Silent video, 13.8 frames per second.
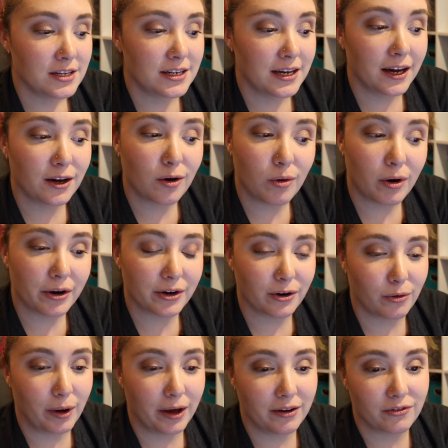take a wander
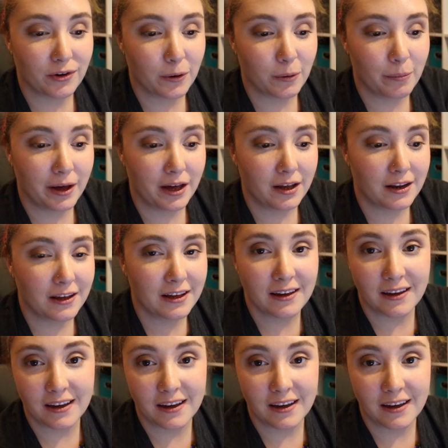away for a bit,